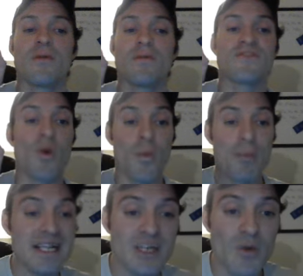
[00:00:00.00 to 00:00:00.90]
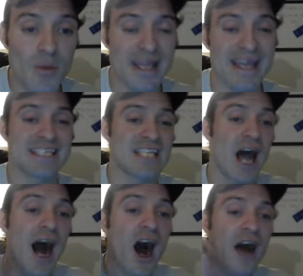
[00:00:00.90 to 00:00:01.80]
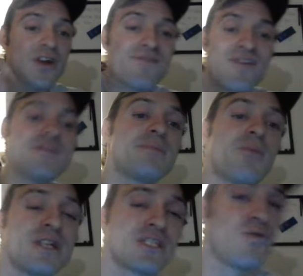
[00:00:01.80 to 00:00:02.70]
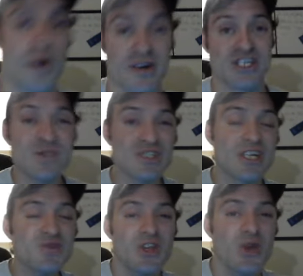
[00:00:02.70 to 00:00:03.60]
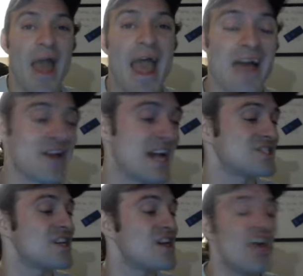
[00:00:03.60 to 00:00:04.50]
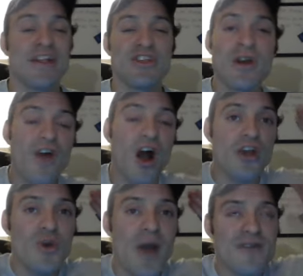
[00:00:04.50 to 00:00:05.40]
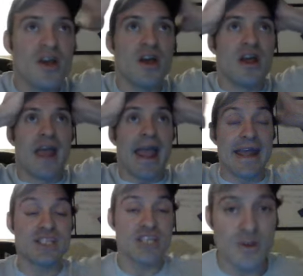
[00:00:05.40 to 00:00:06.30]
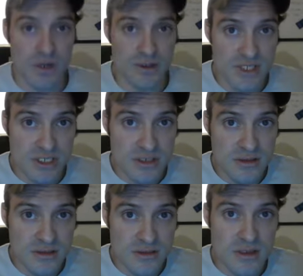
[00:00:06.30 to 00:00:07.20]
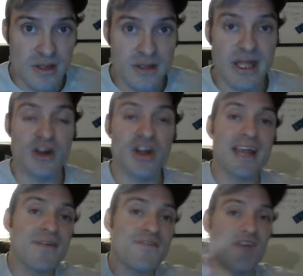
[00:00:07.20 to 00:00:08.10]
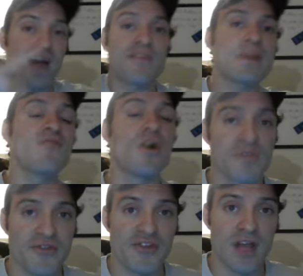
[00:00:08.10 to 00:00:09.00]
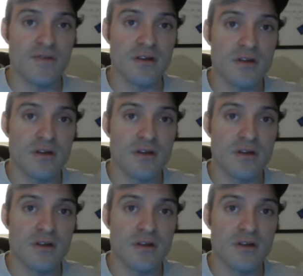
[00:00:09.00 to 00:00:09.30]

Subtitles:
So basically what we get is 150 points of Warriors. Here's what you have, guys. You have 18 wounds that are going to have a 5-up invulnerable save.